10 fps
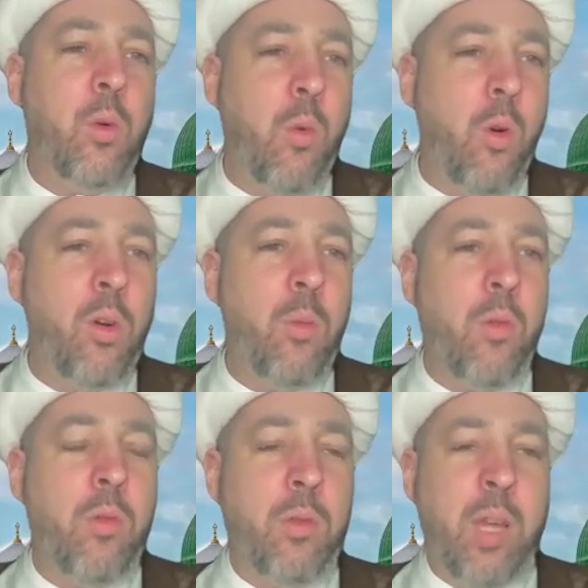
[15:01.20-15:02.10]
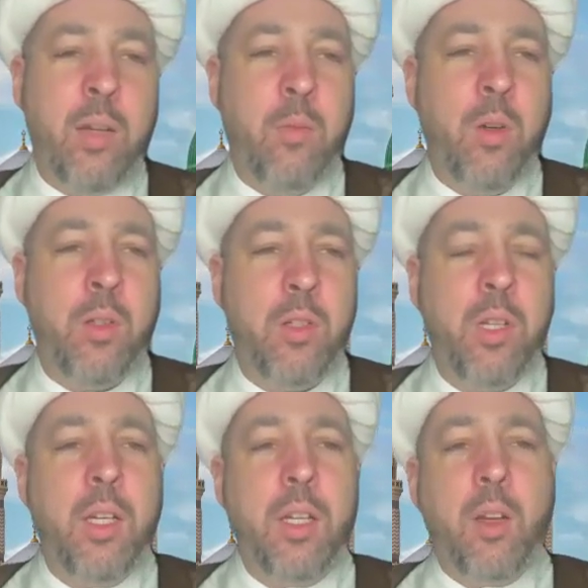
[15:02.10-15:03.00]
rewardable that much
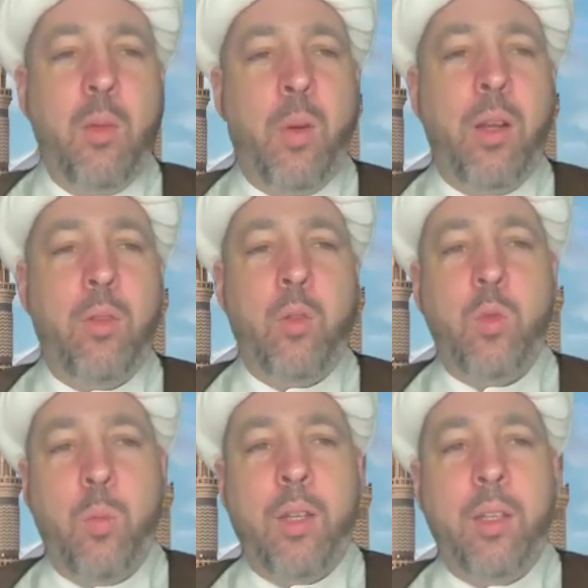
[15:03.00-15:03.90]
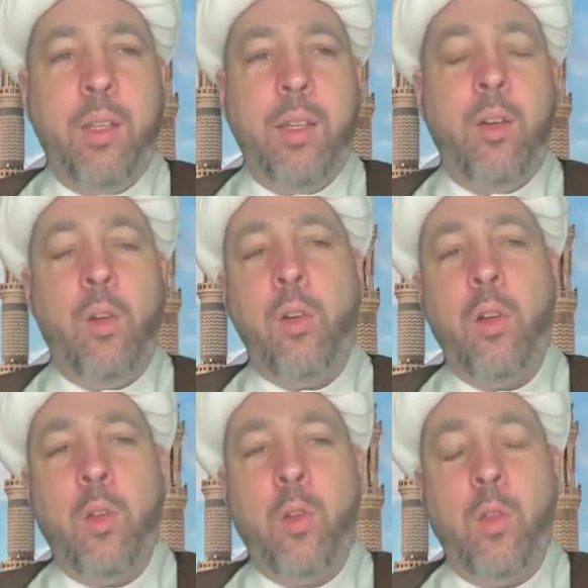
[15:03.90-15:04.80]
compared to spending it on
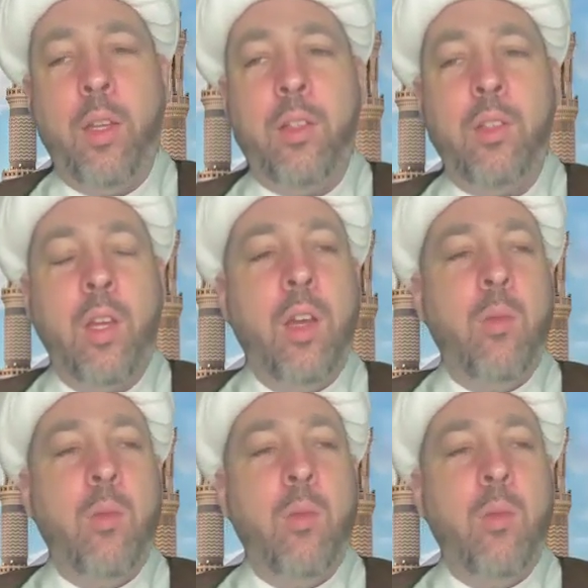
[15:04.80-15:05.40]
other things.